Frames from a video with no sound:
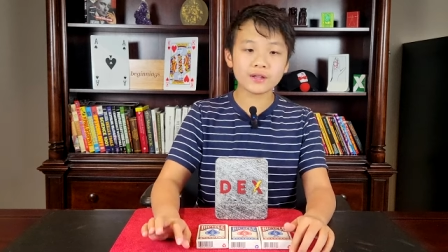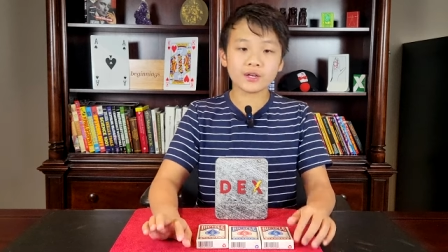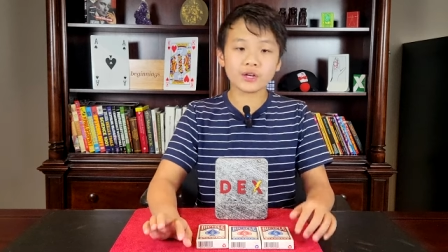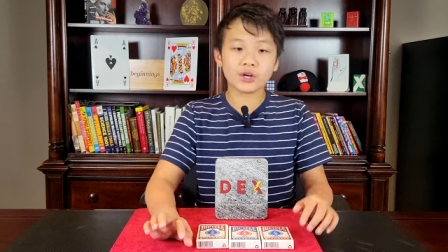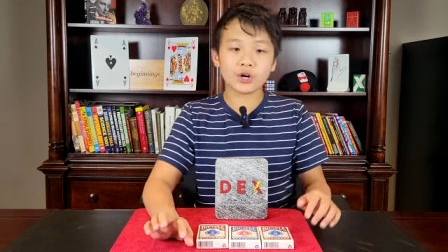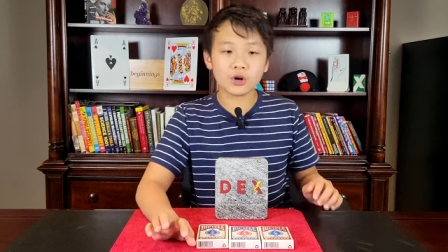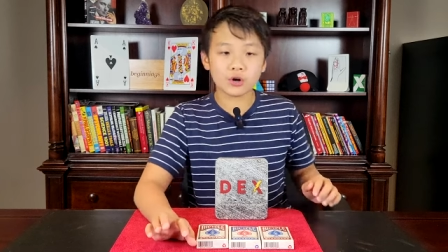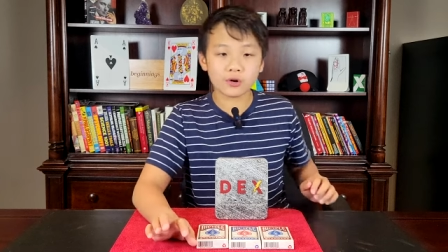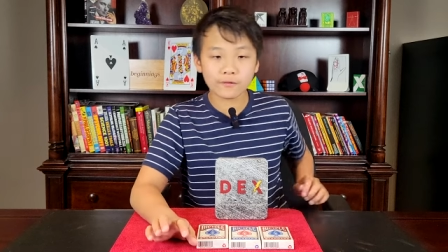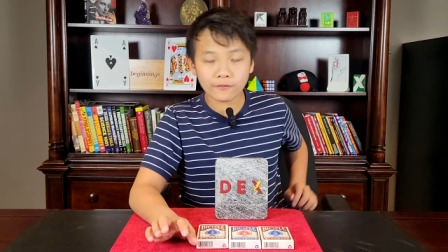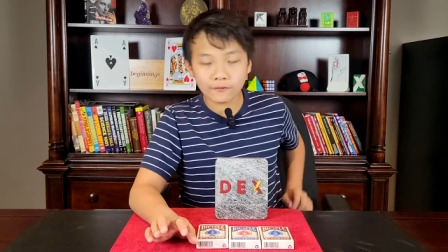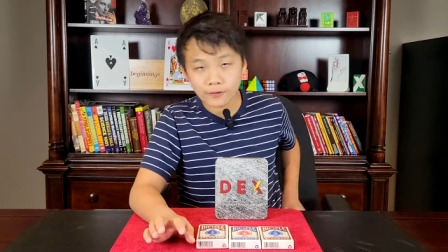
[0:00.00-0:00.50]
the
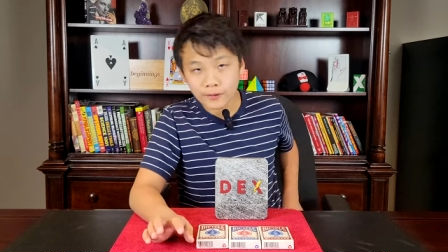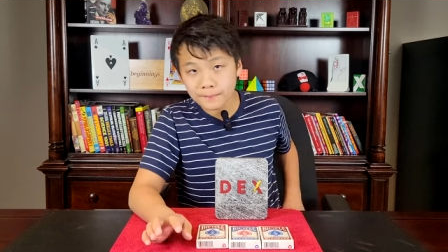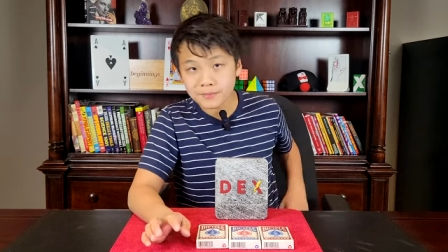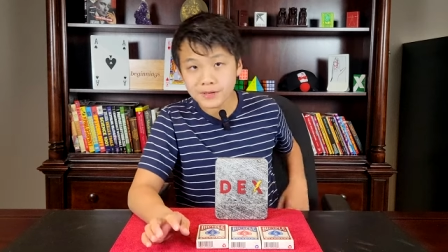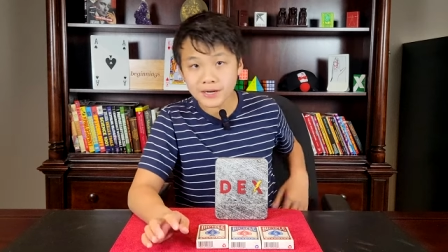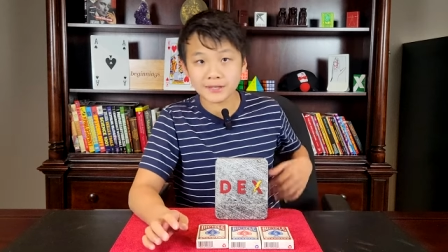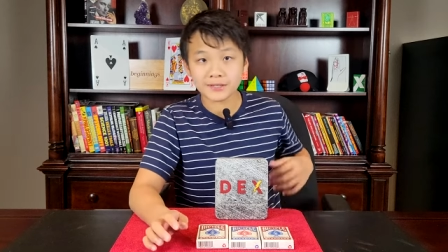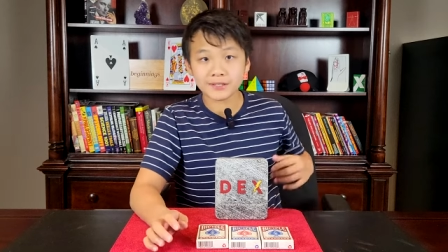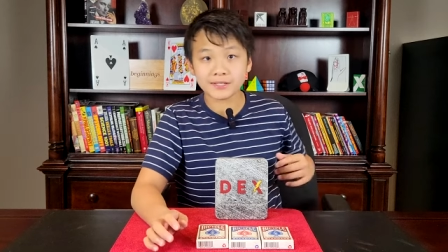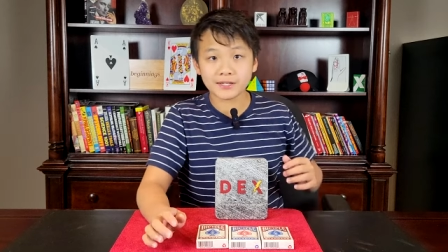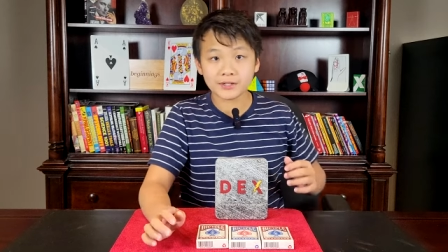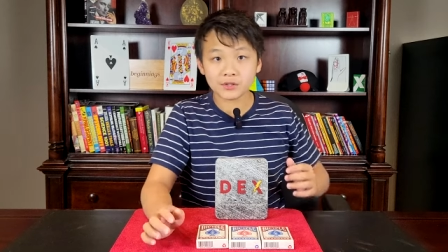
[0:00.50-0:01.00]
card from
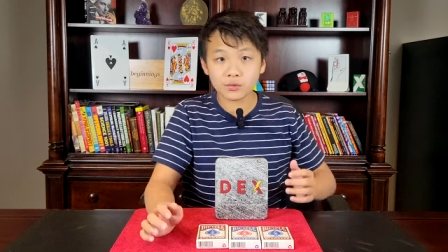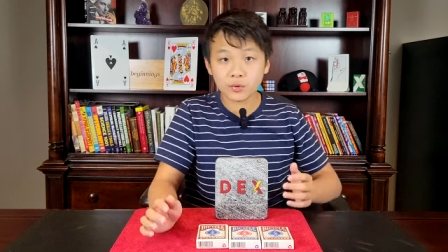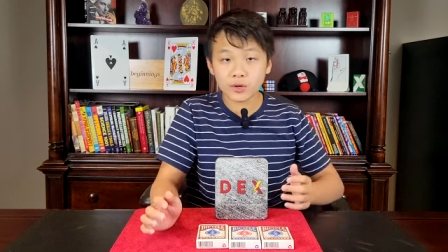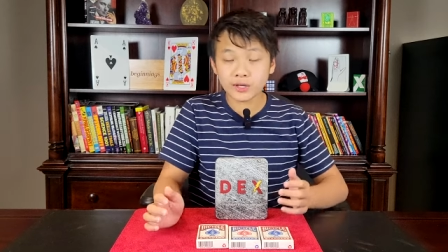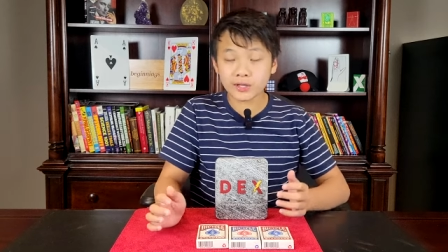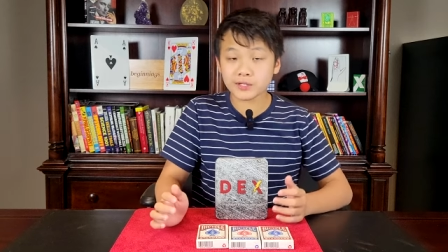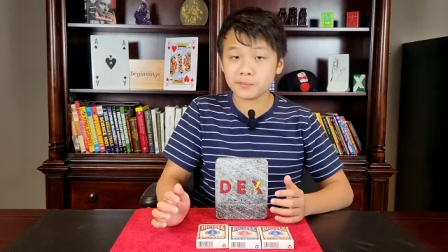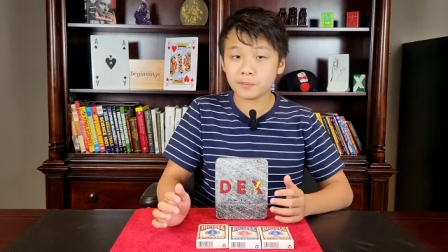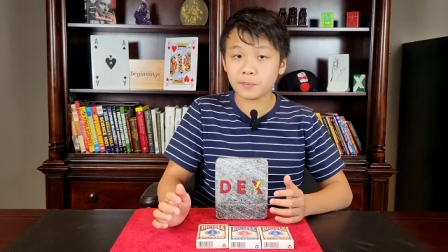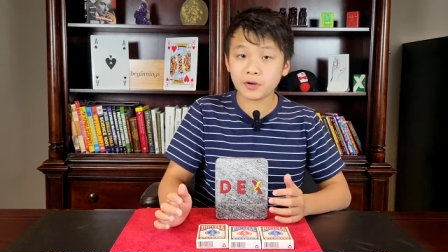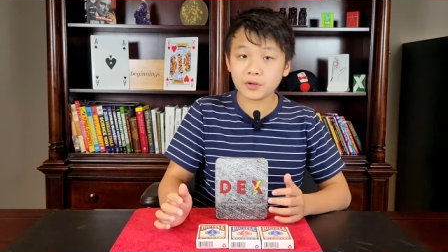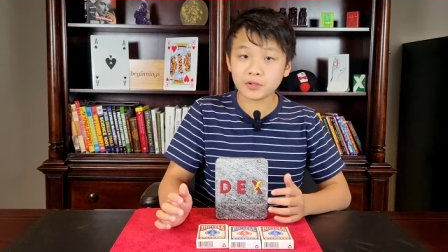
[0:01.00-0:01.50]
Dex as
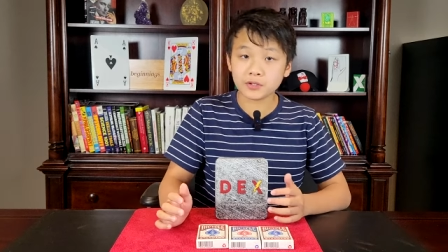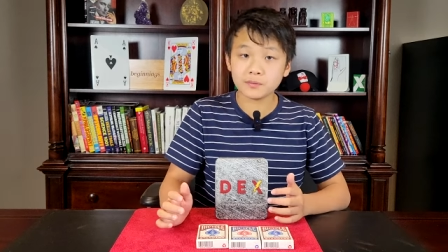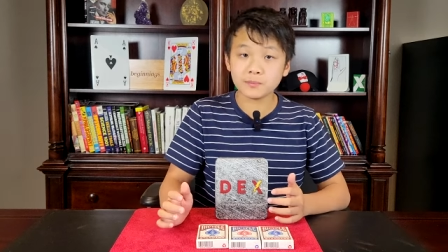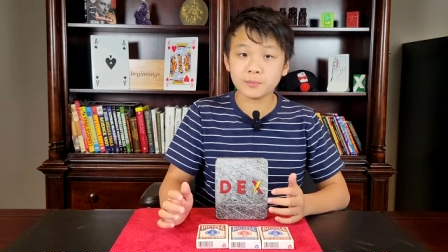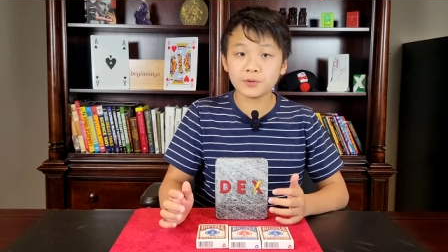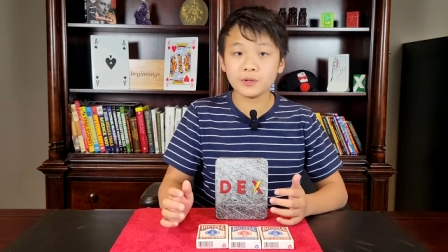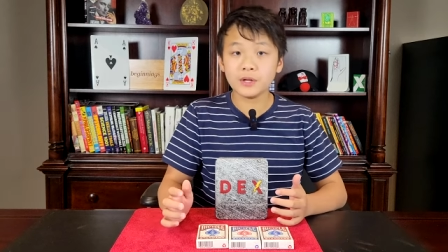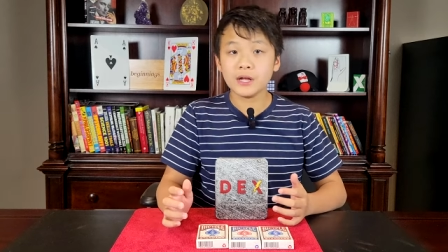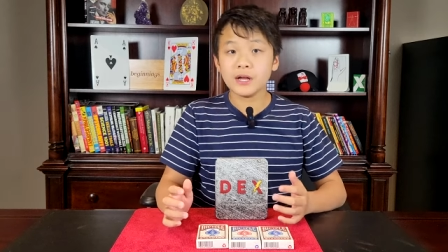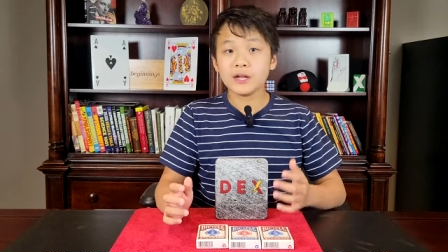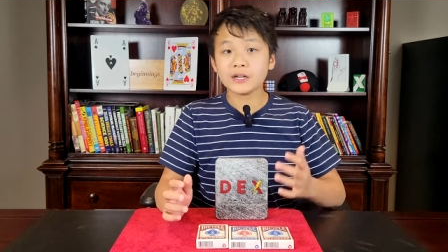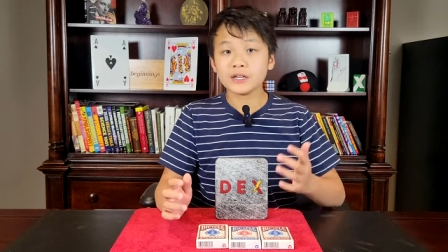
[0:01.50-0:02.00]
quick as
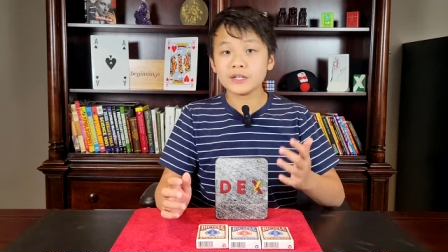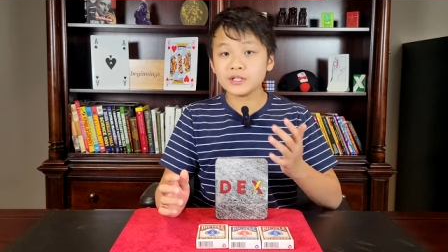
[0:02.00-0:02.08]
possible.